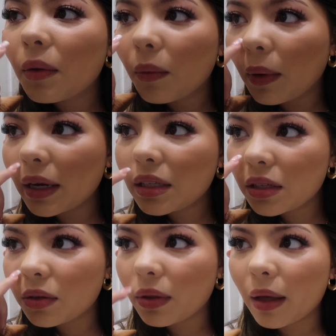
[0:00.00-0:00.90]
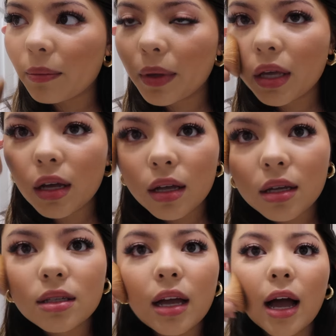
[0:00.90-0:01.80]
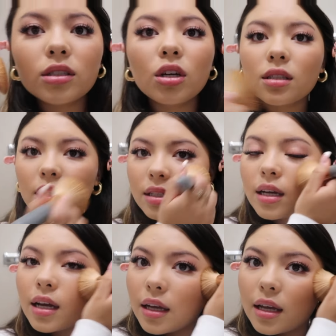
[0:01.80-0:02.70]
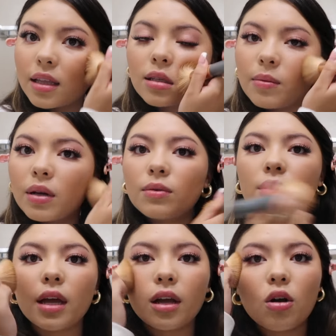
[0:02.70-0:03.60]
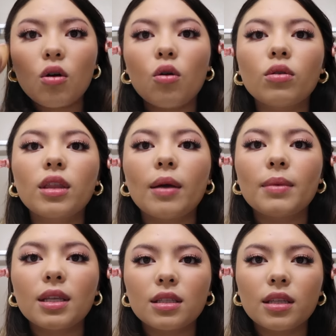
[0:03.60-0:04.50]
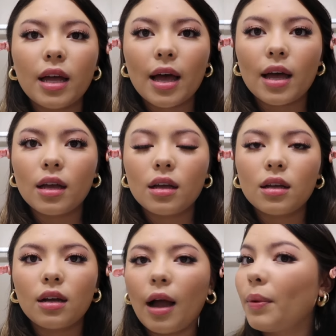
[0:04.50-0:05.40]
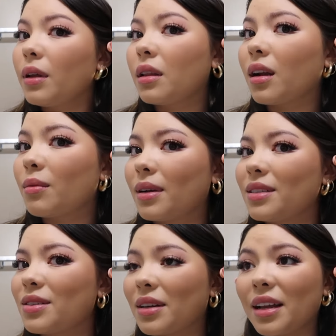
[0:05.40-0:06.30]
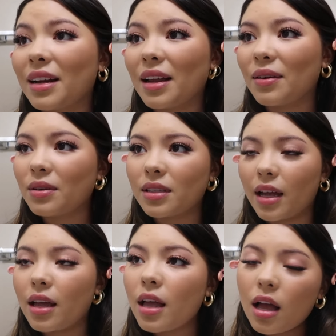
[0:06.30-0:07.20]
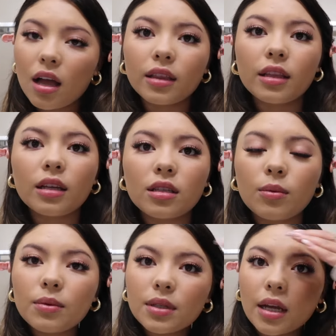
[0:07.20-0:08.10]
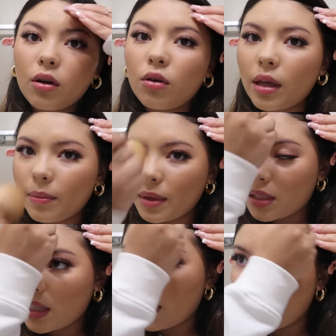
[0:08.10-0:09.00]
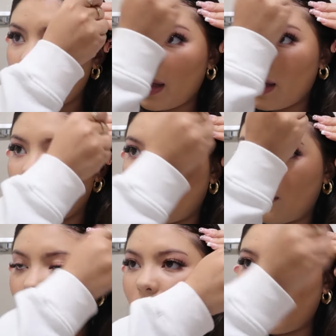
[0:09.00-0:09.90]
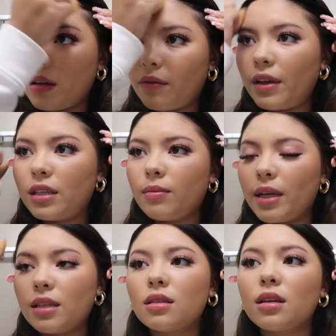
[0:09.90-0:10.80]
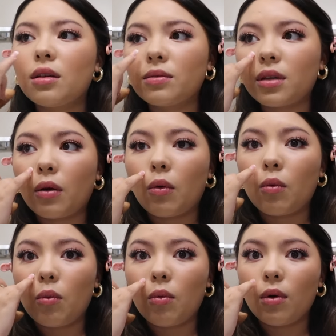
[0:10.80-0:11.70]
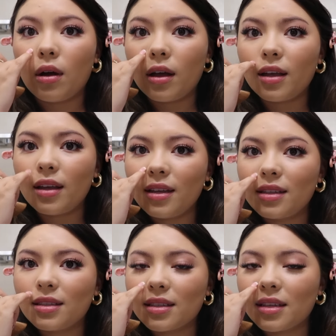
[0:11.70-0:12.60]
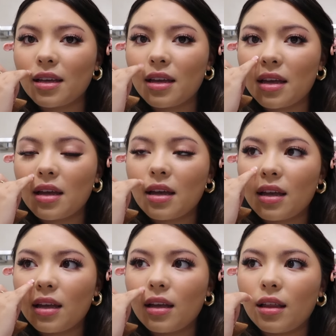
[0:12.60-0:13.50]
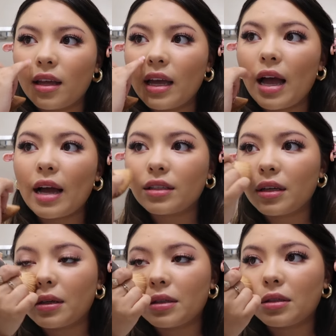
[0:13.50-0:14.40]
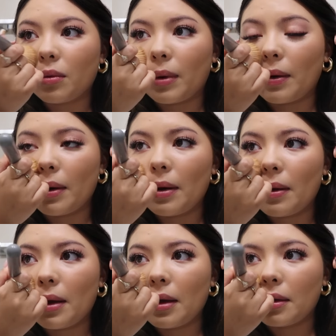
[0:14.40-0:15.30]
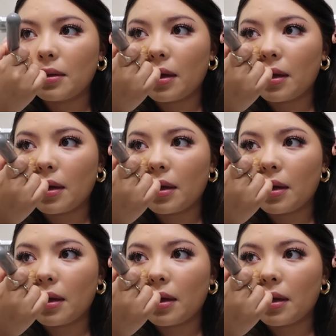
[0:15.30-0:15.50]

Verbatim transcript: Why does it do that? Because I saw a TikTok and somebody was like, oh, that means that I put a lot of bronzer on. I did not notice that. That someone was like, oh, that means that you have uh, face mites. And I was like, what? Like it actually itches so bad right now, guys.